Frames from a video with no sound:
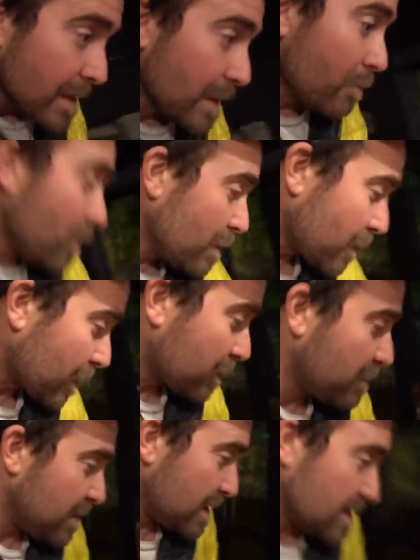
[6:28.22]
at Walmart
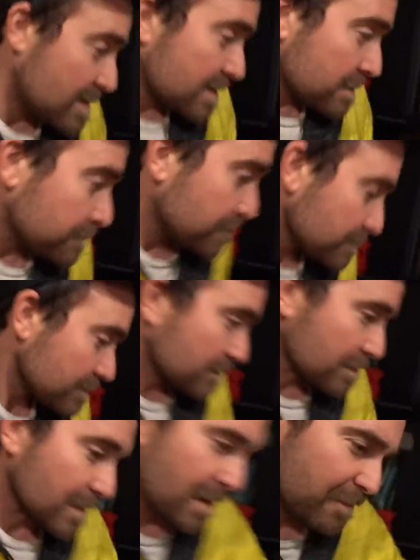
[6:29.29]
with these
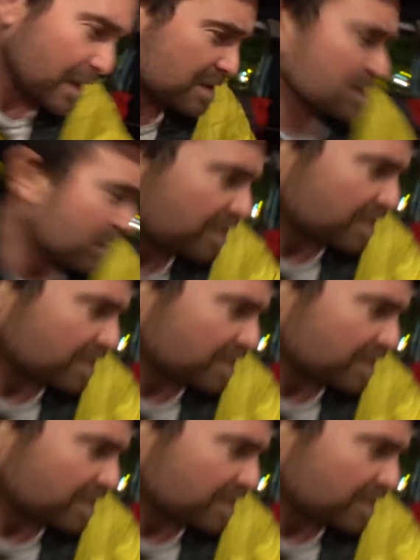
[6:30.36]
vegetable